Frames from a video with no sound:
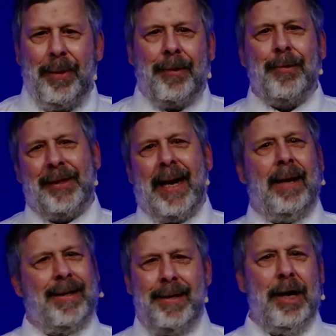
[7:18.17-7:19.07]
because
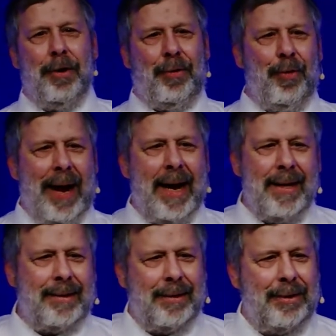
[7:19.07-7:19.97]
it didn't go through
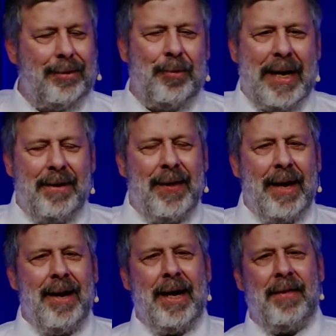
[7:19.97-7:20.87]
editors or
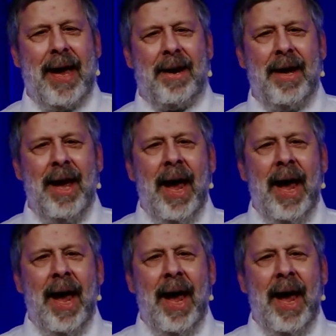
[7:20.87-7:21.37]
anything like that.